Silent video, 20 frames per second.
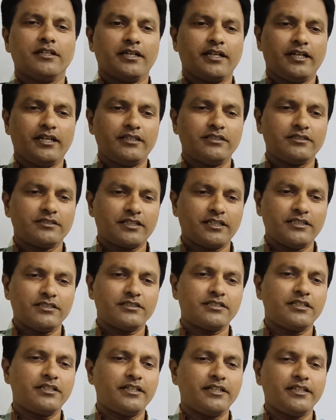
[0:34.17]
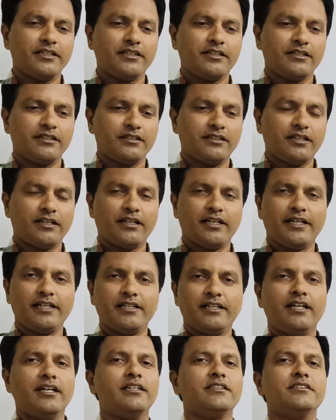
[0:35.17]
as considering the
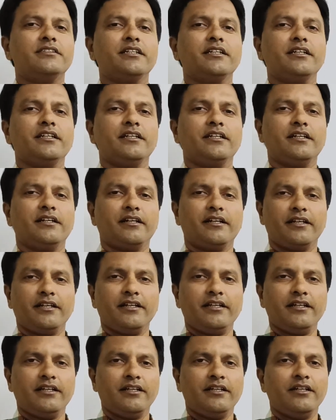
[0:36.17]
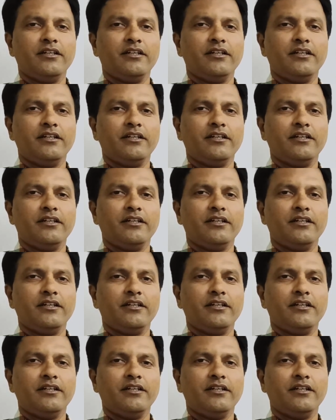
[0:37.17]
light as a ray,